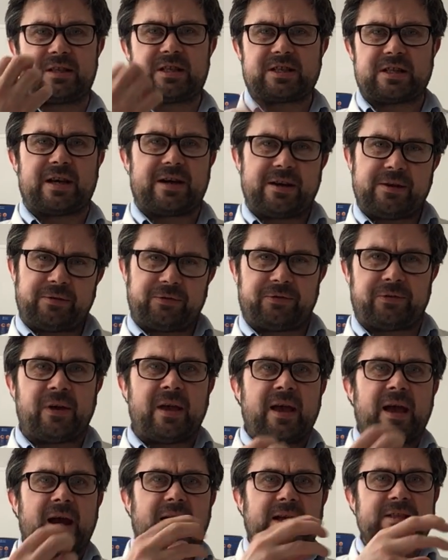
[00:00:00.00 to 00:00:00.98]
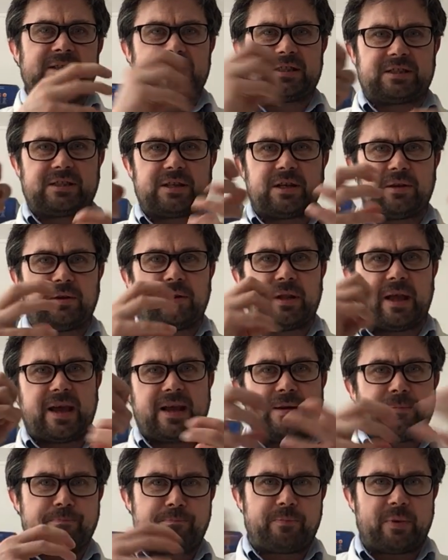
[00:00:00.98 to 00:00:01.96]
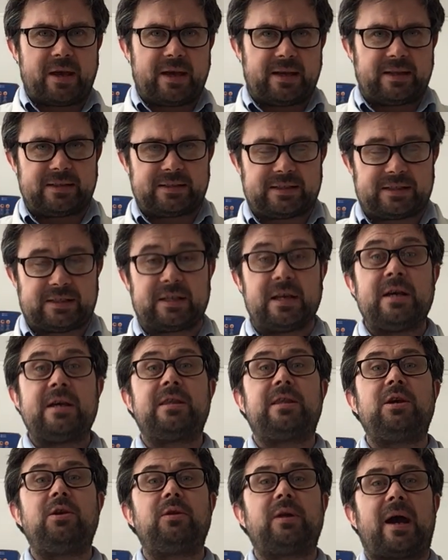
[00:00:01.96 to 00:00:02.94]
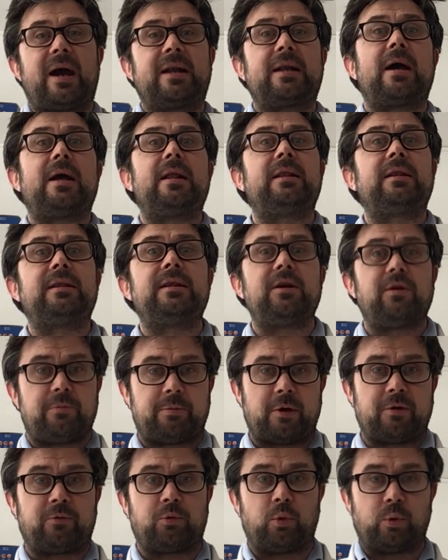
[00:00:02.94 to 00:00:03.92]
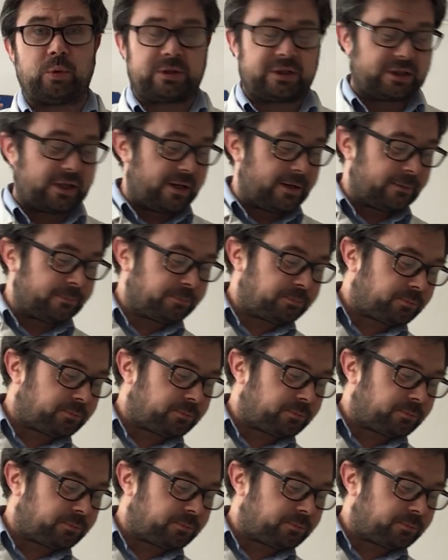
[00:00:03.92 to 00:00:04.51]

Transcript: tough and still in bits, that you'd add a little bit of water.